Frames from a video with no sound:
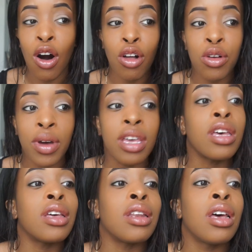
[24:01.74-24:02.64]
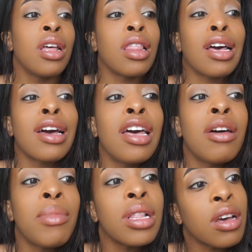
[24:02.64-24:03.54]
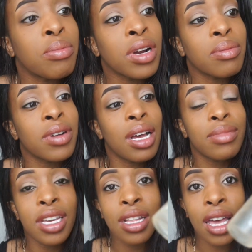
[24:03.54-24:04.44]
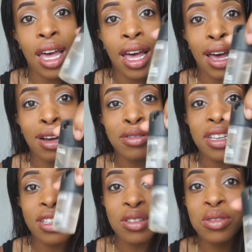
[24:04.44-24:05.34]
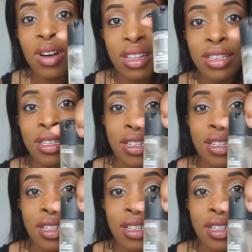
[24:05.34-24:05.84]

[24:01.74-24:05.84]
all the way in. Like, I have my little prep prime thing, like I don't need to do all this.